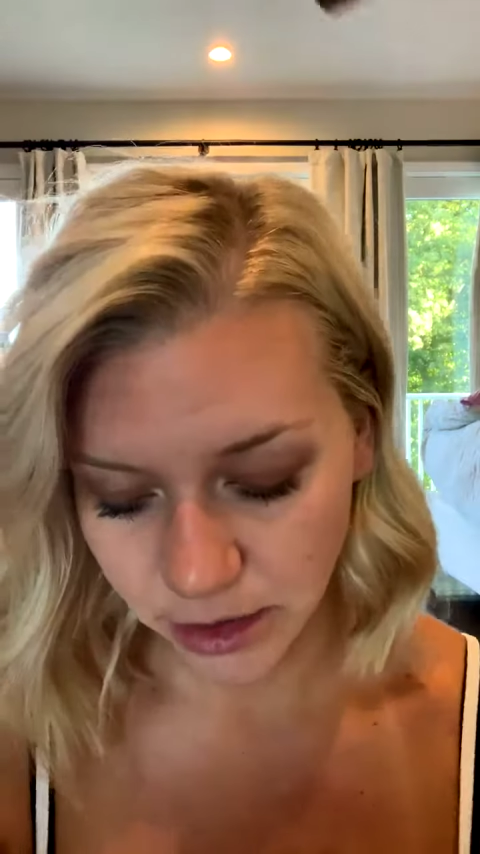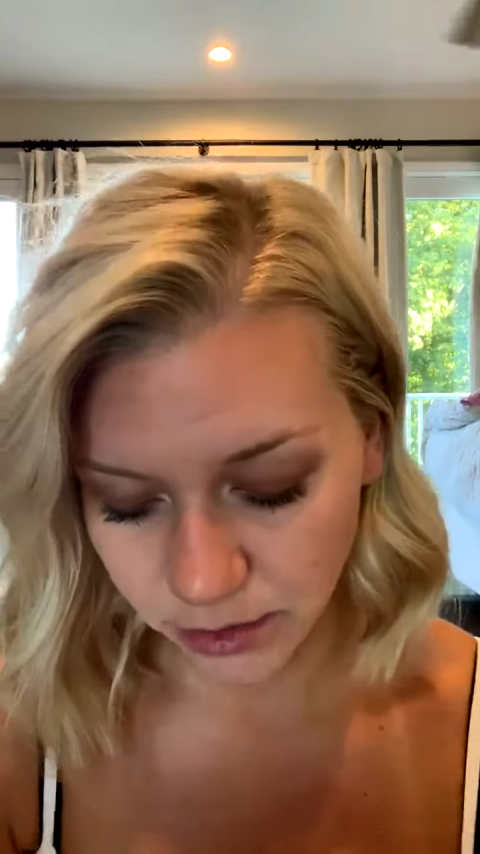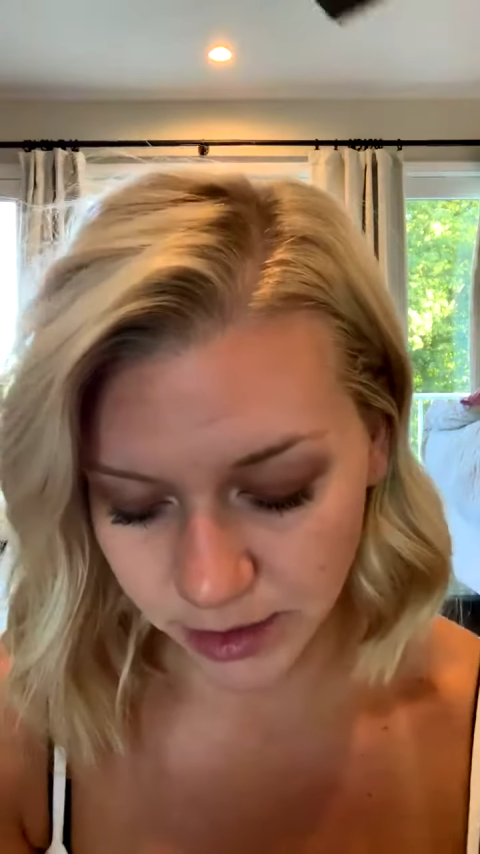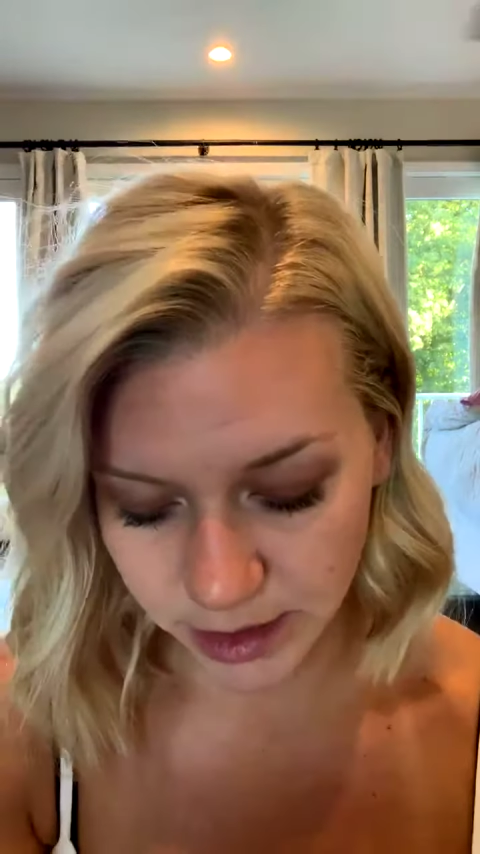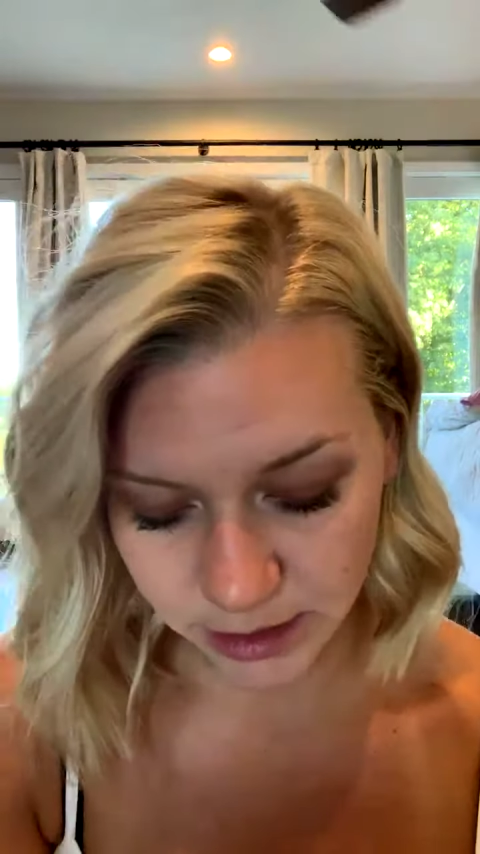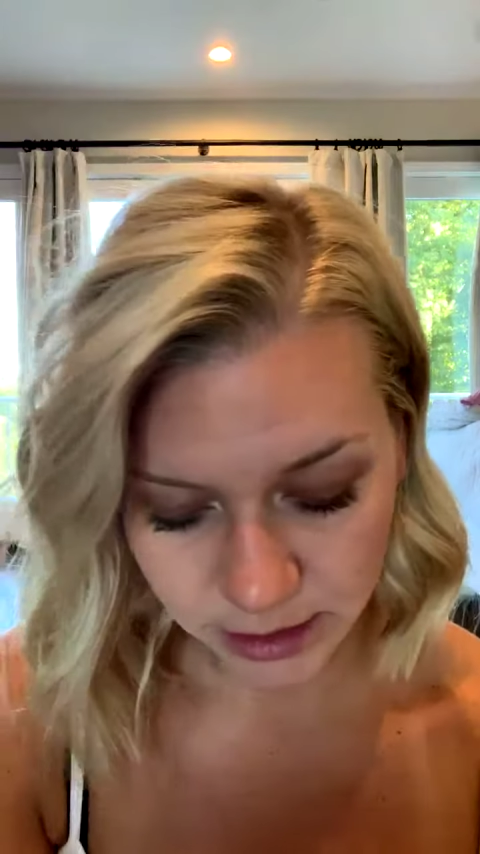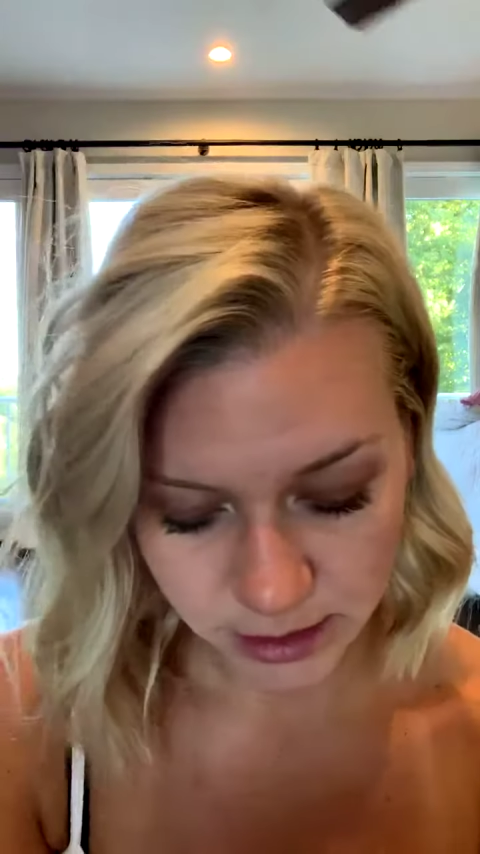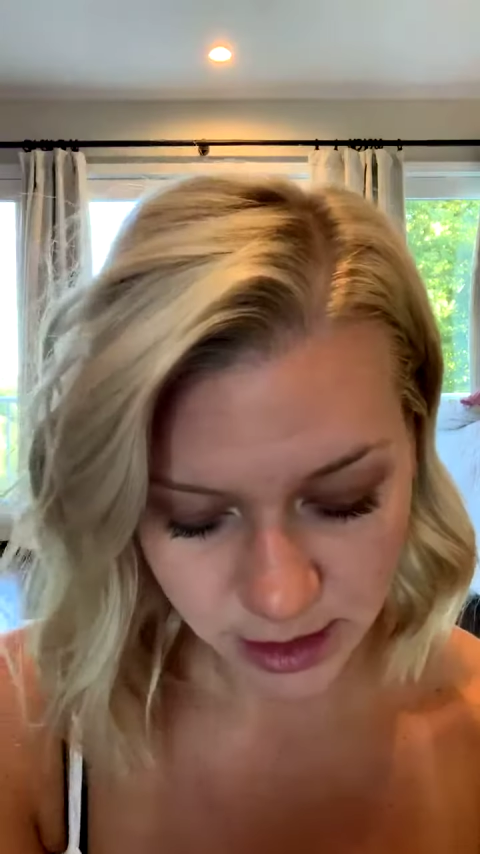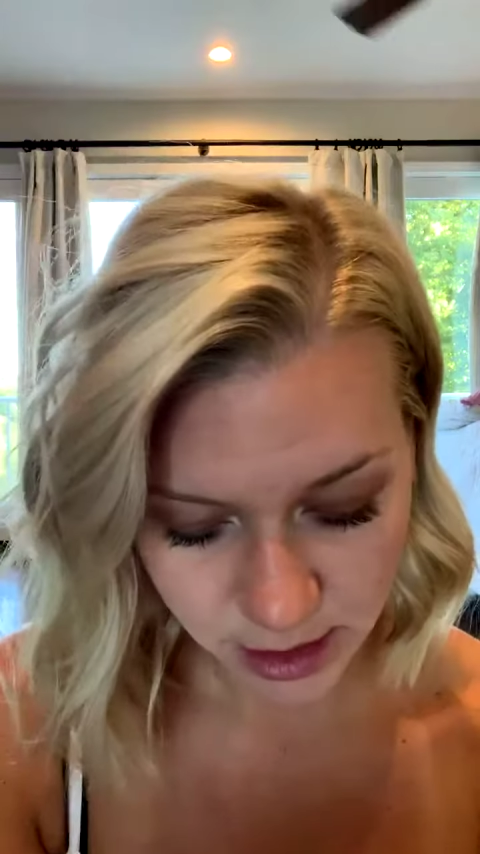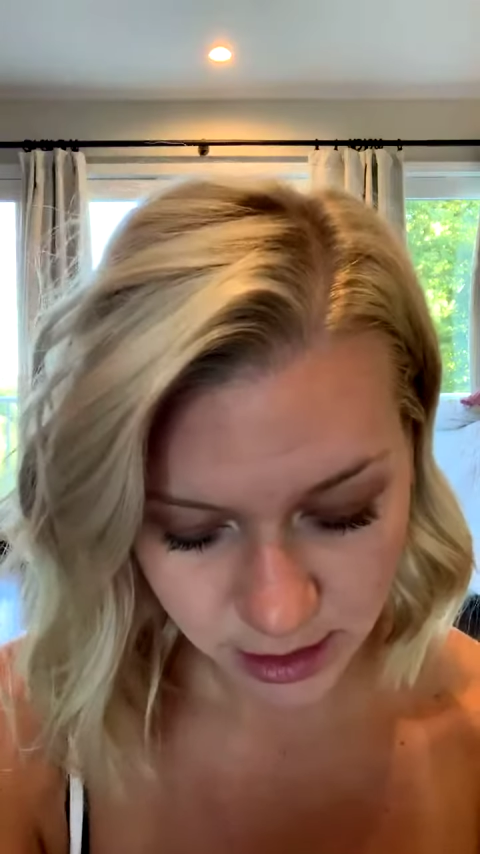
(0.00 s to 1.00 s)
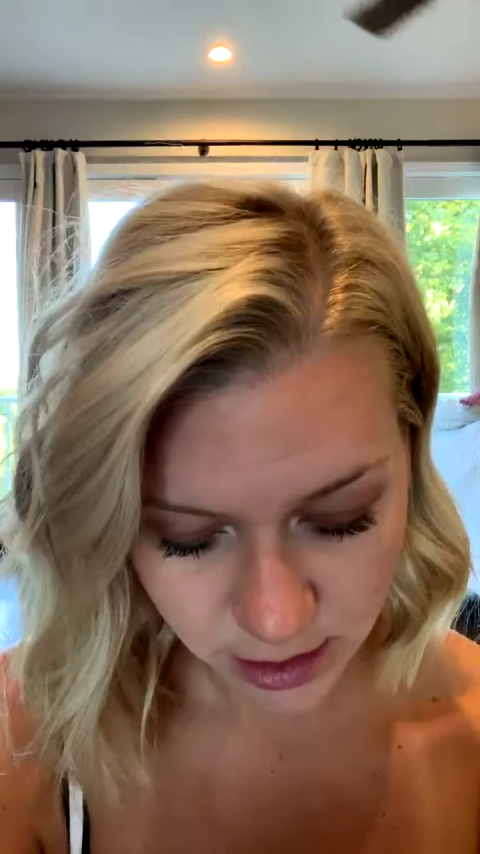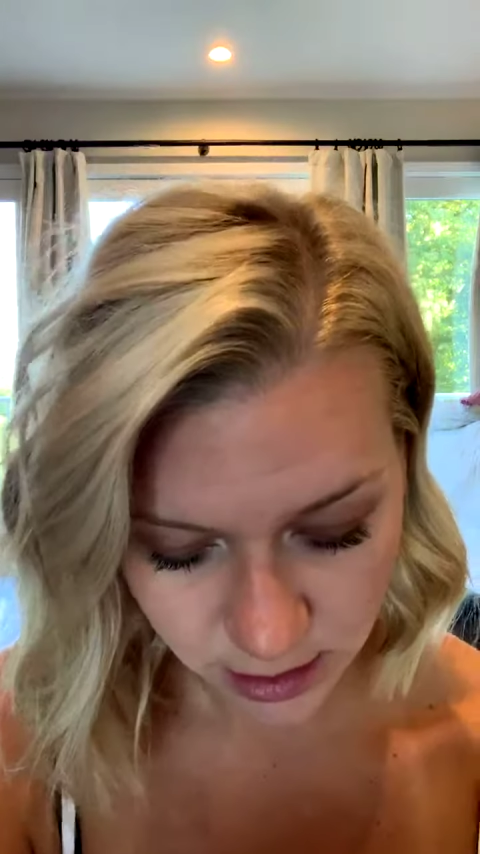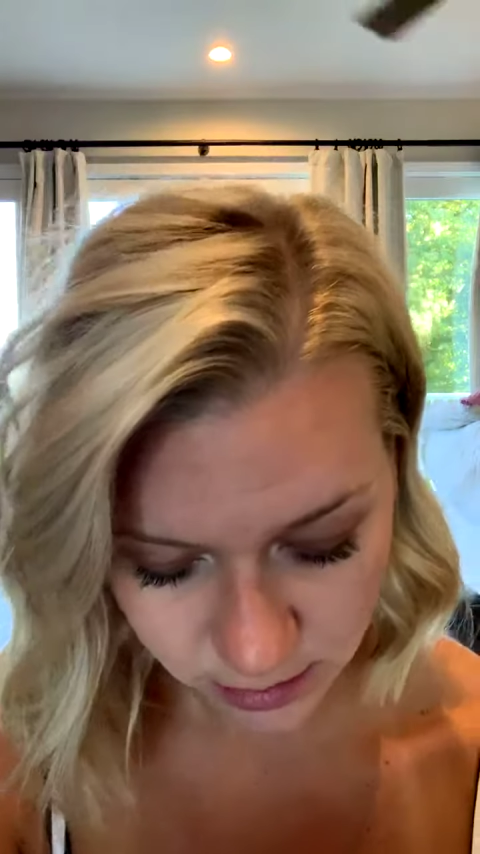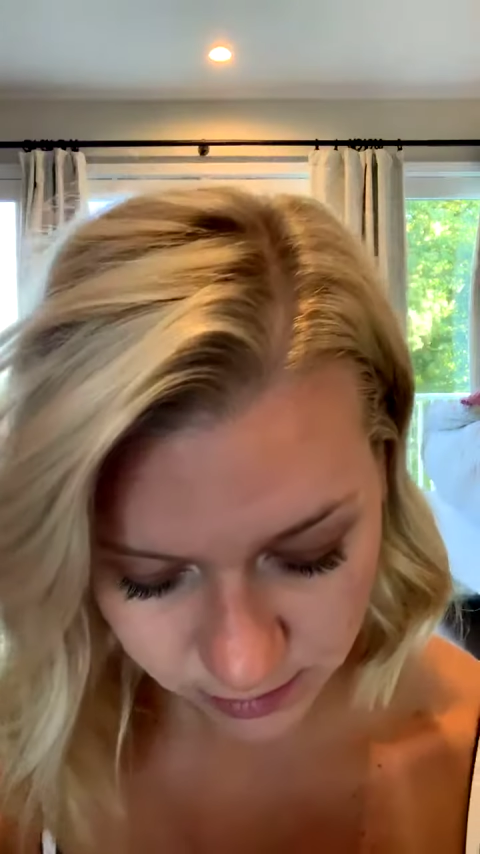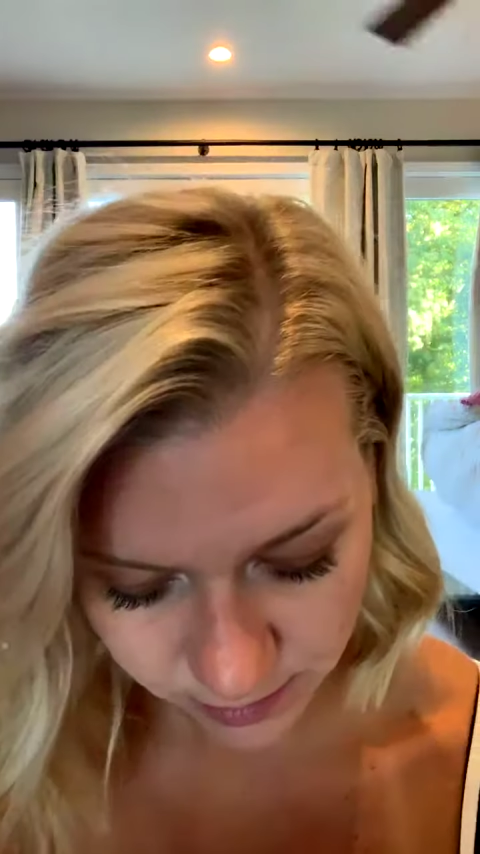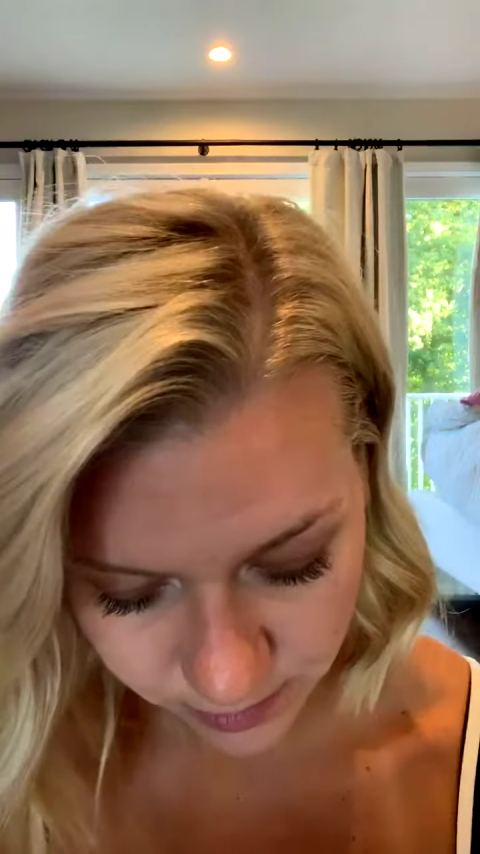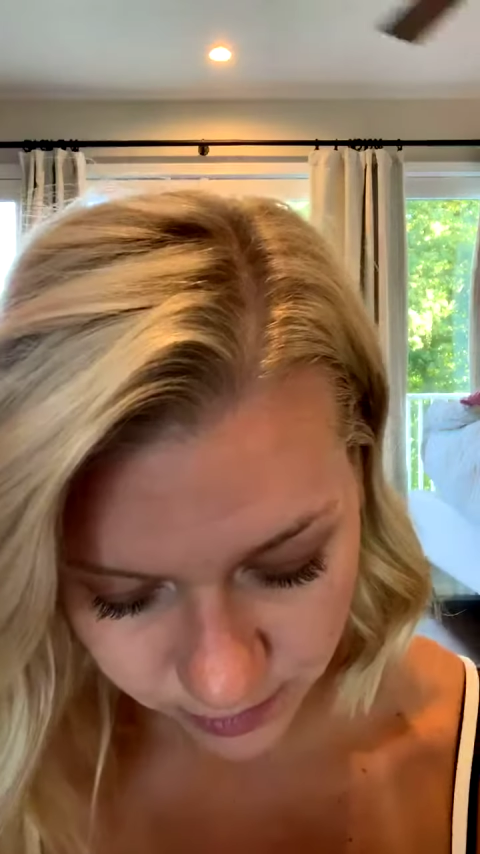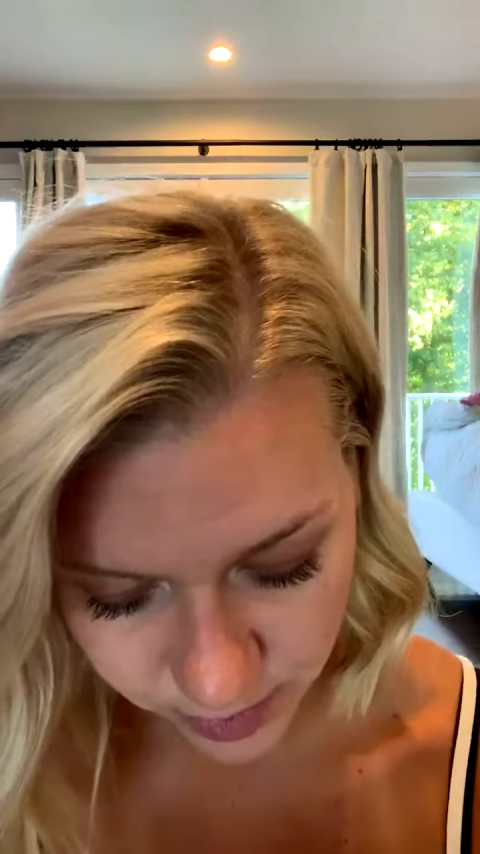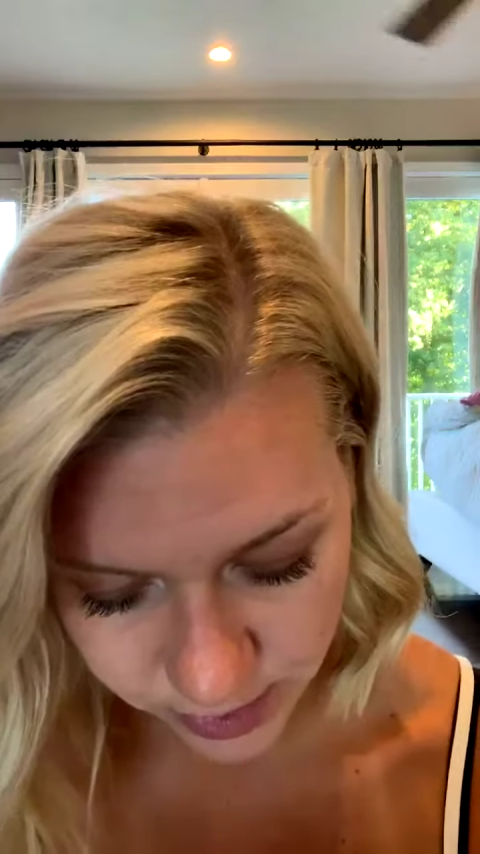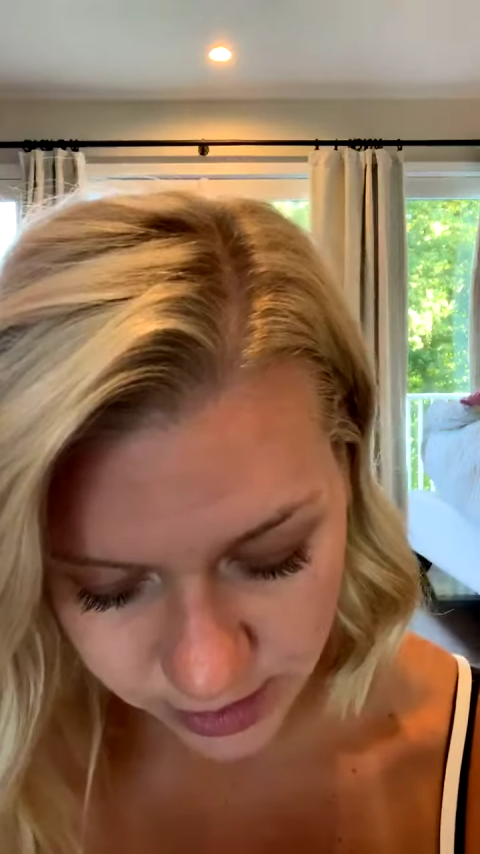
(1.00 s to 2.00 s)
always,
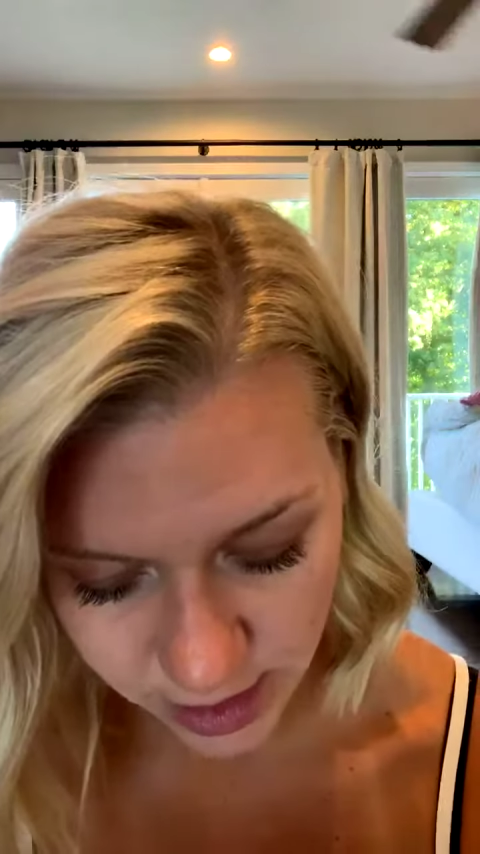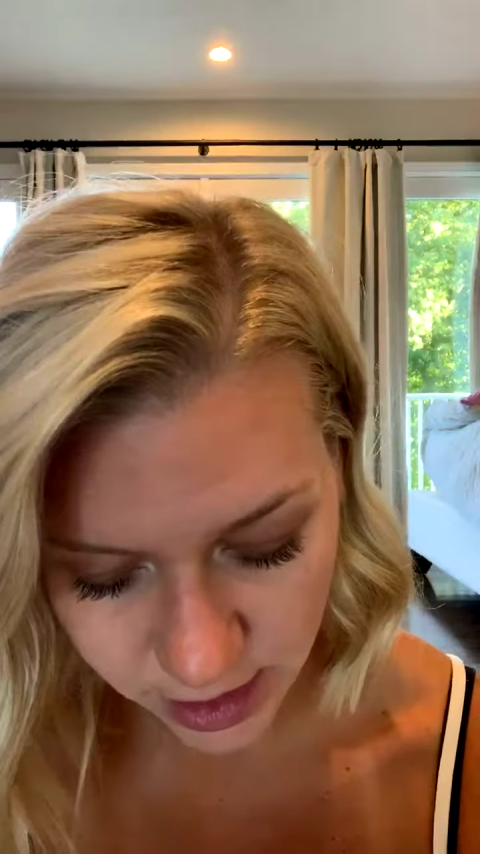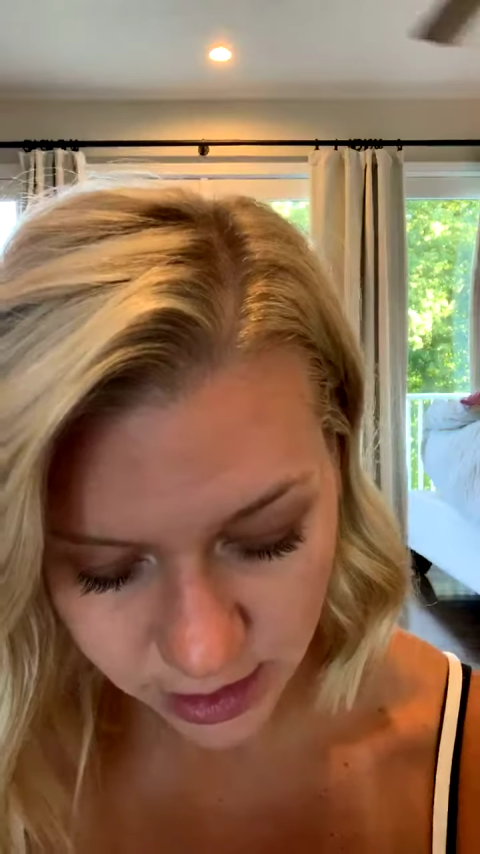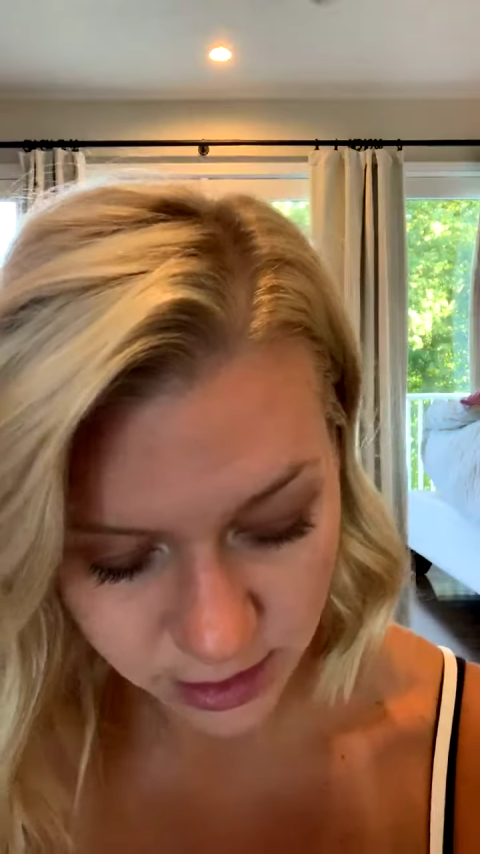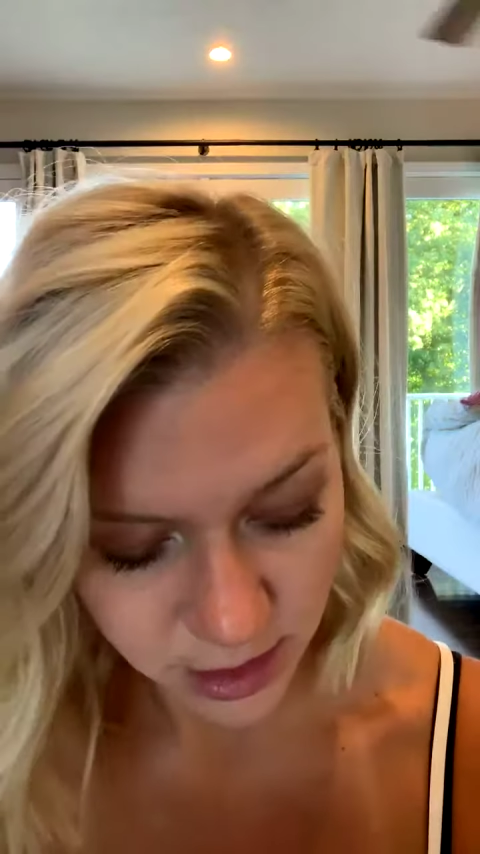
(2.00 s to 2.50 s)
where's that?